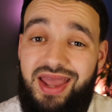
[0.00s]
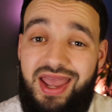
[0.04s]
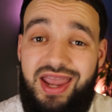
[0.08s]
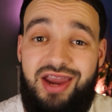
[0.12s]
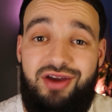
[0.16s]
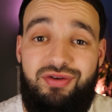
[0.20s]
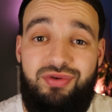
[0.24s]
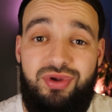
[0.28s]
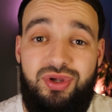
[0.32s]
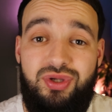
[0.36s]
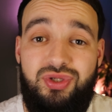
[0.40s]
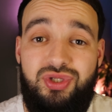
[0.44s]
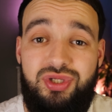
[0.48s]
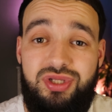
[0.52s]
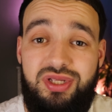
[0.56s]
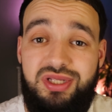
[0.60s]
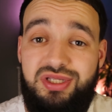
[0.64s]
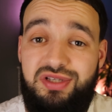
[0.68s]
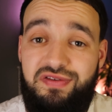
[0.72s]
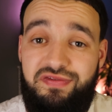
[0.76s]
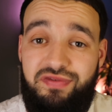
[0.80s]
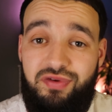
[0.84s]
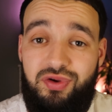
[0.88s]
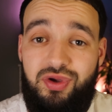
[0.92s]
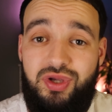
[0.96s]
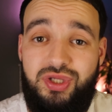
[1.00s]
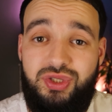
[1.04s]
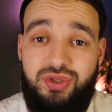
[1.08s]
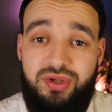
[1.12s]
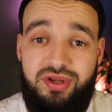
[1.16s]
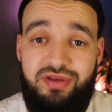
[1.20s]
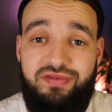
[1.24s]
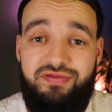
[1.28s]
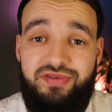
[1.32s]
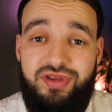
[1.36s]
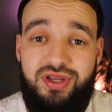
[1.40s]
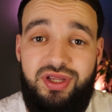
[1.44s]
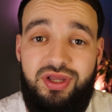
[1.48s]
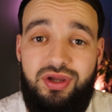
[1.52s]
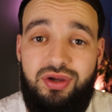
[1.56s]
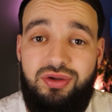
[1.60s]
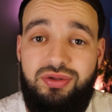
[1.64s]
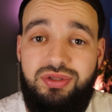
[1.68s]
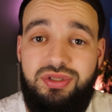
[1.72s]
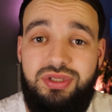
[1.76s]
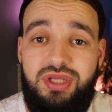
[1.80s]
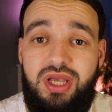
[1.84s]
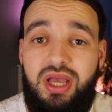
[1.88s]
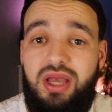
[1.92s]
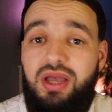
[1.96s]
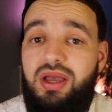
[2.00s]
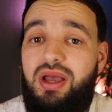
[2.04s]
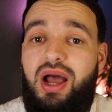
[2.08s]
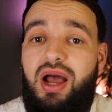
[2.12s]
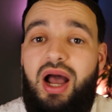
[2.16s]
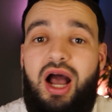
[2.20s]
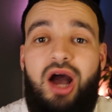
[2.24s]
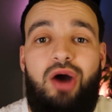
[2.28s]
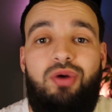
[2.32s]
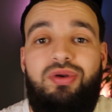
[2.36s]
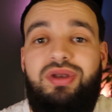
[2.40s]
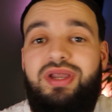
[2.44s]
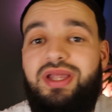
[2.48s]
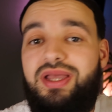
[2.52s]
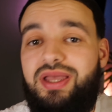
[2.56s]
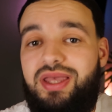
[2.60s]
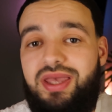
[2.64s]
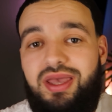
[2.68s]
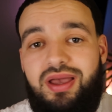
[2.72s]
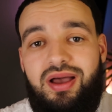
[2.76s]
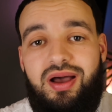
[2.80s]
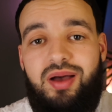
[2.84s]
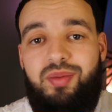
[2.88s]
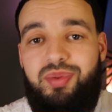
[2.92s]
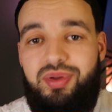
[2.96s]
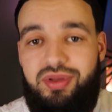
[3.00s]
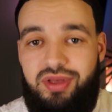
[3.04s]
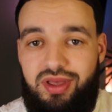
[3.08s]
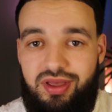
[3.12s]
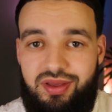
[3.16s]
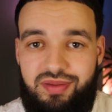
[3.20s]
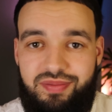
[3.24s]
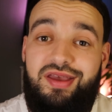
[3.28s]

areas you need to focus on in videos, I'll link it up here.